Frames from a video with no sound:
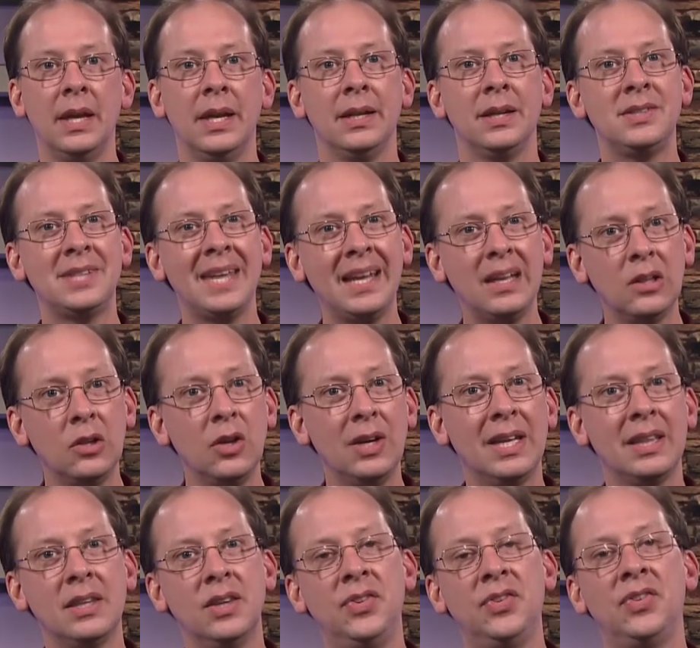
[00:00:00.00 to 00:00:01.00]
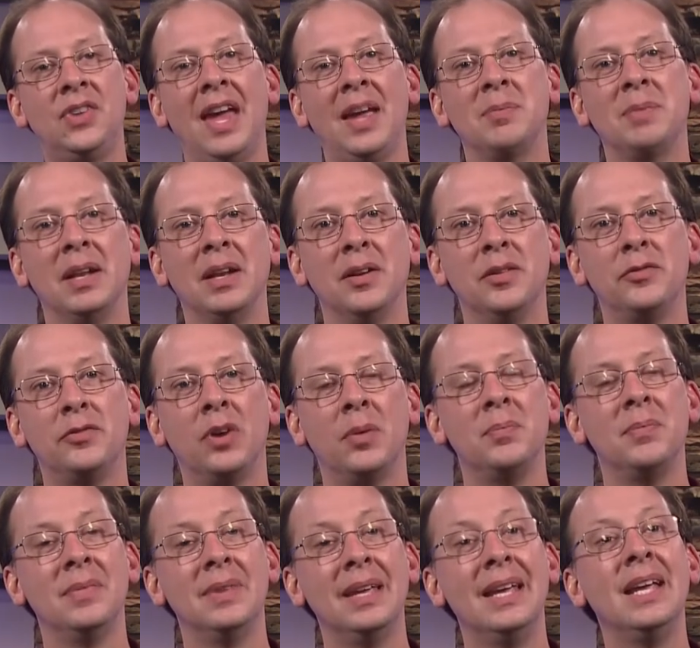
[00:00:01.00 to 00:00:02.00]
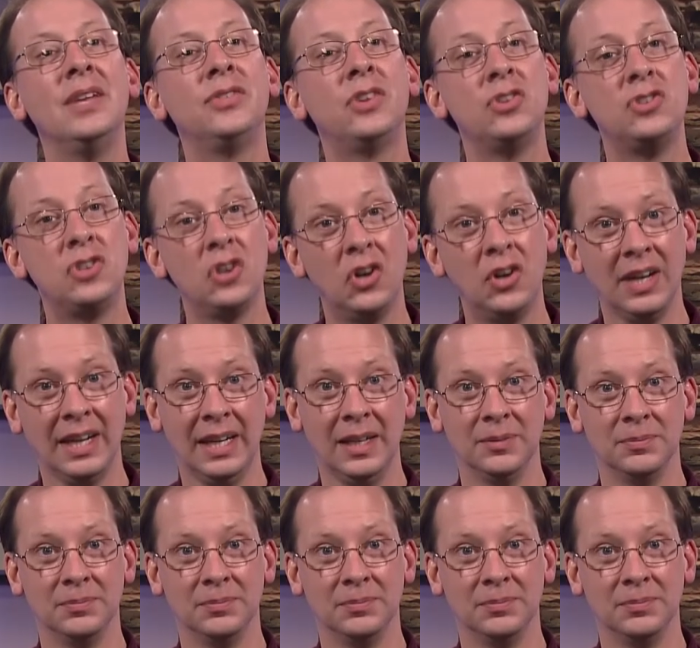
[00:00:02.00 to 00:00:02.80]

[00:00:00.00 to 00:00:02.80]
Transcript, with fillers: Now take a look at this segment from It's a Journey.